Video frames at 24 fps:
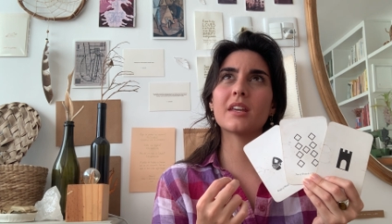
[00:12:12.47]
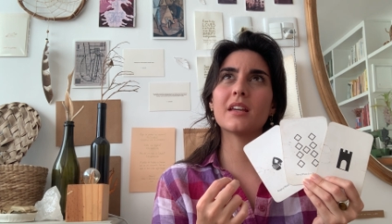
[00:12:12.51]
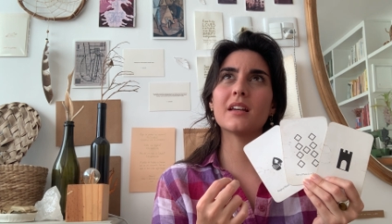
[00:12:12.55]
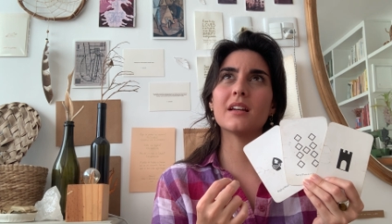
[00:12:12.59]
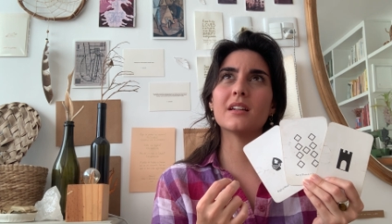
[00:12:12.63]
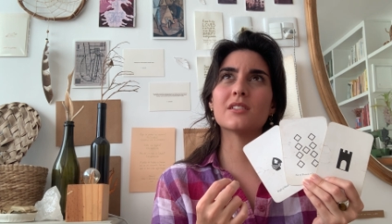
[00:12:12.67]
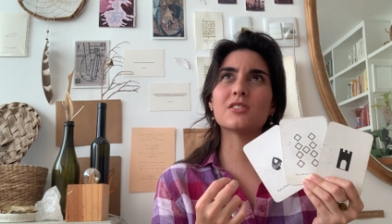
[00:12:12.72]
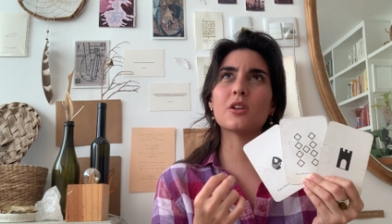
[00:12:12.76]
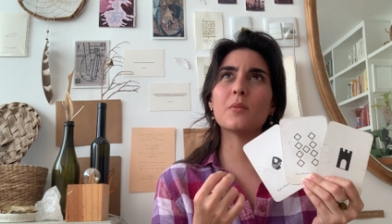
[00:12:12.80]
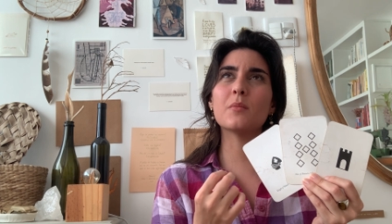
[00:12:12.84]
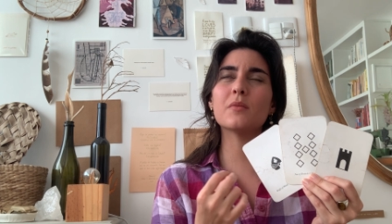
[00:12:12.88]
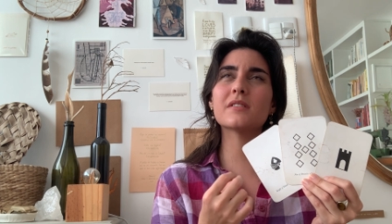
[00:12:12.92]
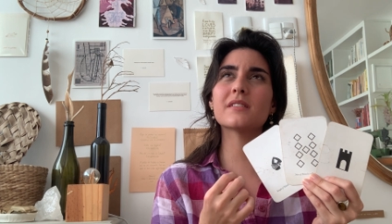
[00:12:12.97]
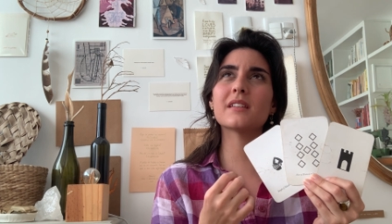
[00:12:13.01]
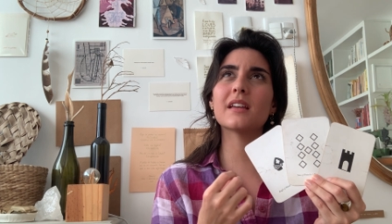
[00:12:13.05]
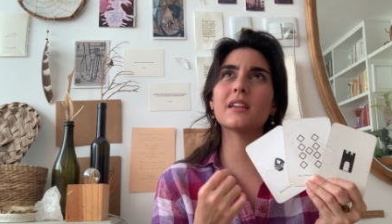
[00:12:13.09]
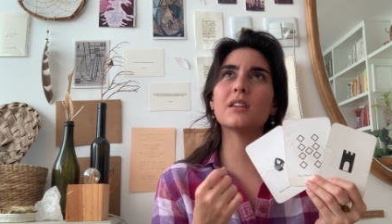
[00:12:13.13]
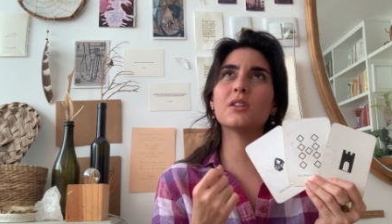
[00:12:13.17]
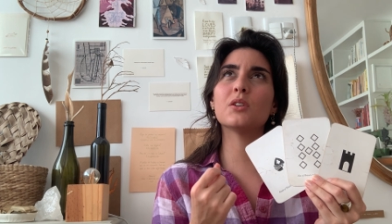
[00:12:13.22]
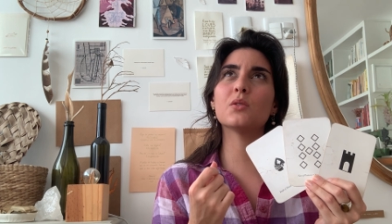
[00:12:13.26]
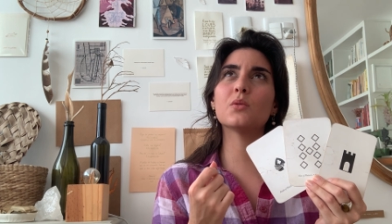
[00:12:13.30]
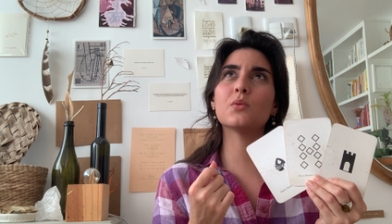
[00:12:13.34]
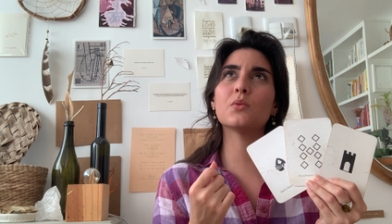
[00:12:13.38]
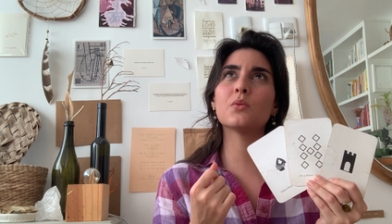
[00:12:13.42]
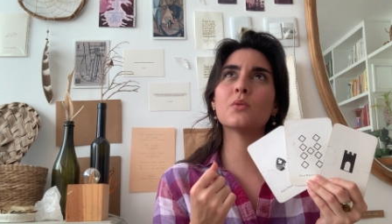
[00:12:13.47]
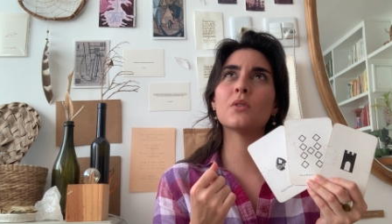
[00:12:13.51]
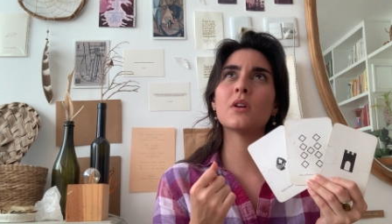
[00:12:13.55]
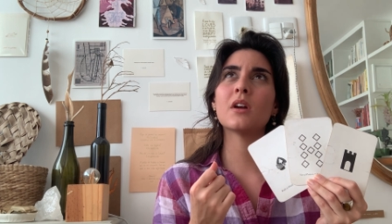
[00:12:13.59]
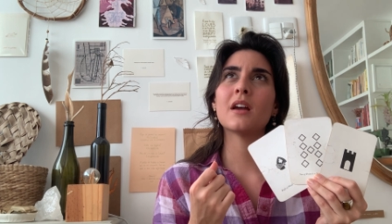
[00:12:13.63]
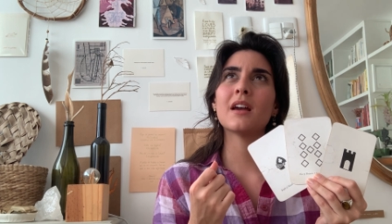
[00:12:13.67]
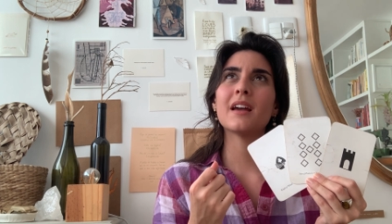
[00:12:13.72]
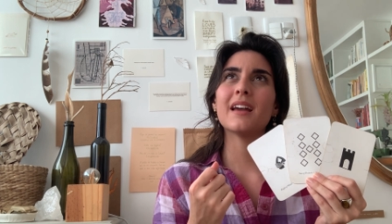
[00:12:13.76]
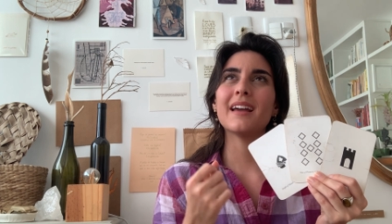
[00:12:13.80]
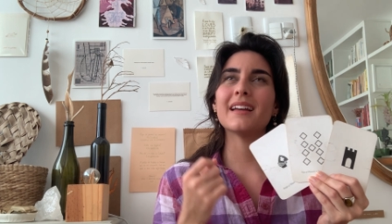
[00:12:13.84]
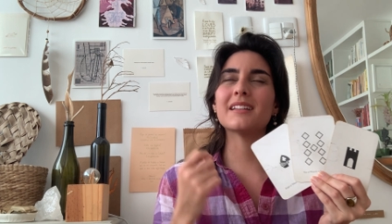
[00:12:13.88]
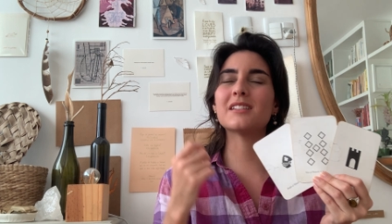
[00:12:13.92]
it's almost like you,
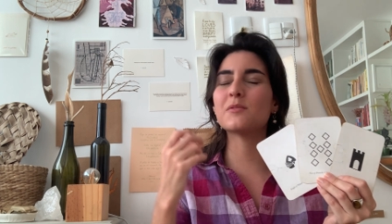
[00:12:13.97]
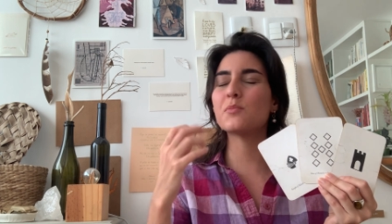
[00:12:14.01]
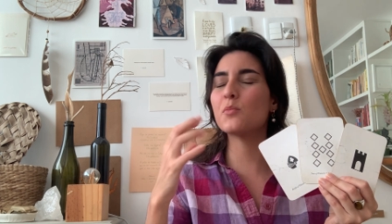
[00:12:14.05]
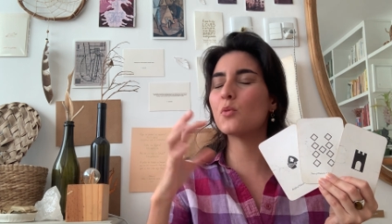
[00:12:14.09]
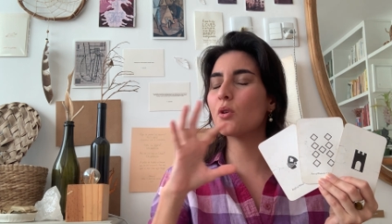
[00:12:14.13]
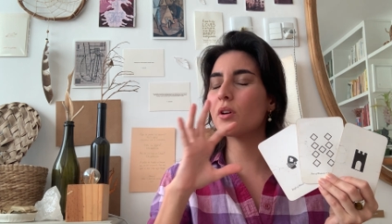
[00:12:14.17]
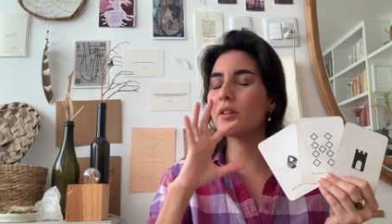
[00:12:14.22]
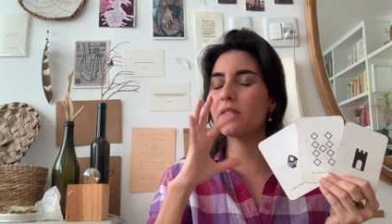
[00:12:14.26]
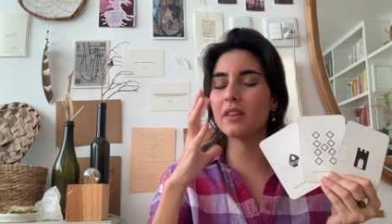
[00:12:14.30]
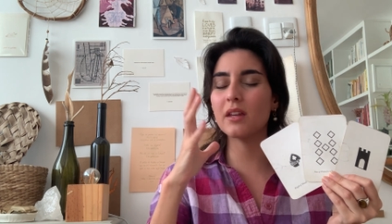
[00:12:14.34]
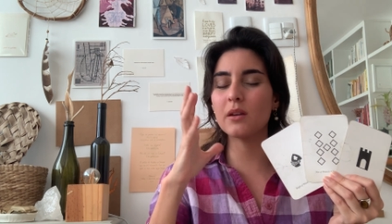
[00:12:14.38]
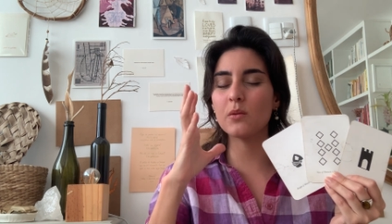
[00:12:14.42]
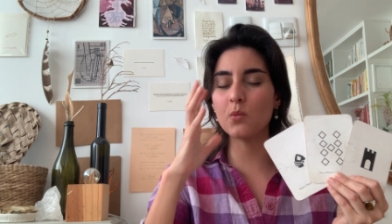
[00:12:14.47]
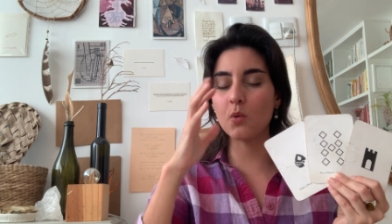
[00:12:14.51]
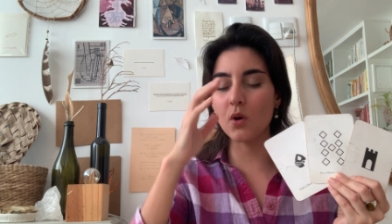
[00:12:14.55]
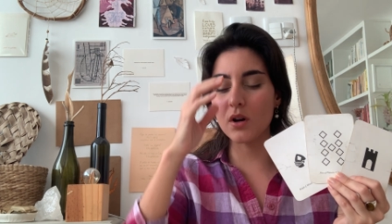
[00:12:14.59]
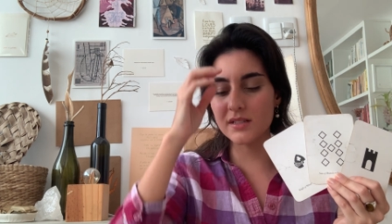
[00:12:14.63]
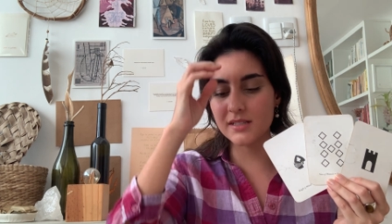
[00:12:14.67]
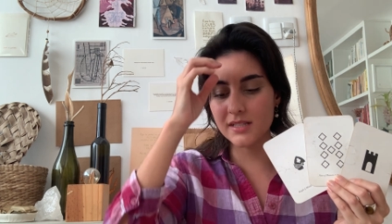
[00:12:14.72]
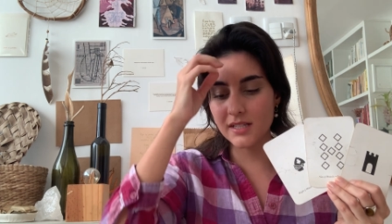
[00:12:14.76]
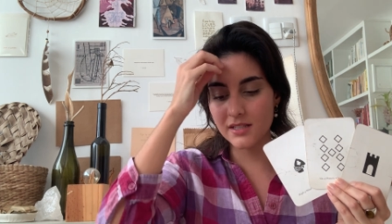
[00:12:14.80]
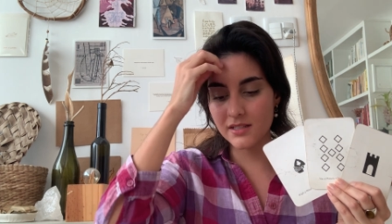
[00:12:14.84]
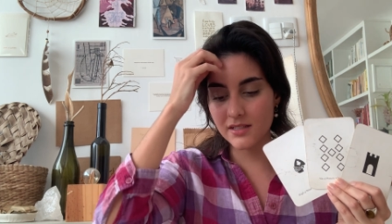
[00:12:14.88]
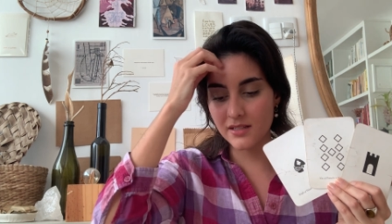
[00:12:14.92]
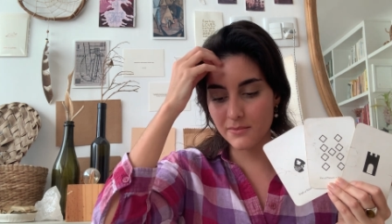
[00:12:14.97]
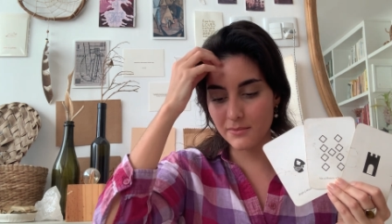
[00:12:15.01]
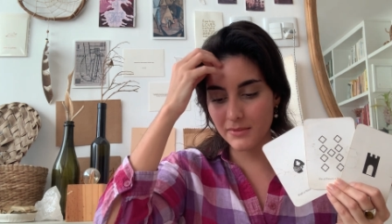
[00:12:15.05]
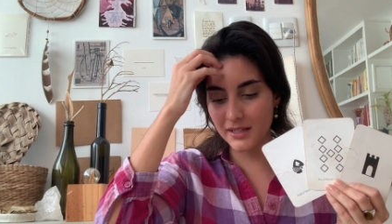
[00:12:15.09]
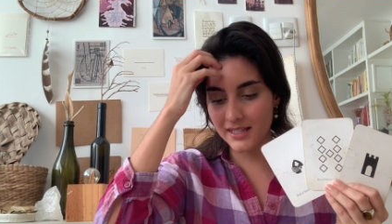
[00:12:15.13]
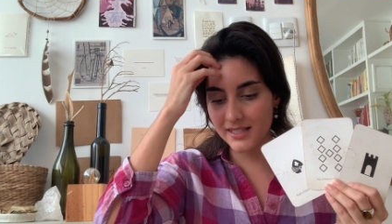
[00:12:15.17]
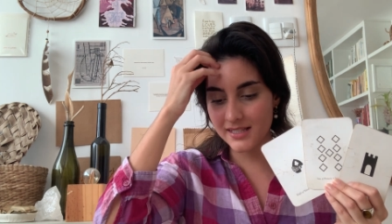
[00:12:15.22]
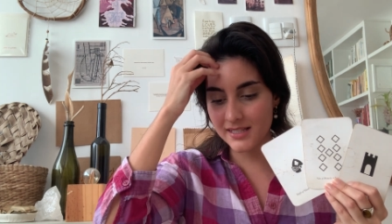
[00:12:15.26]
it's more than wanting to make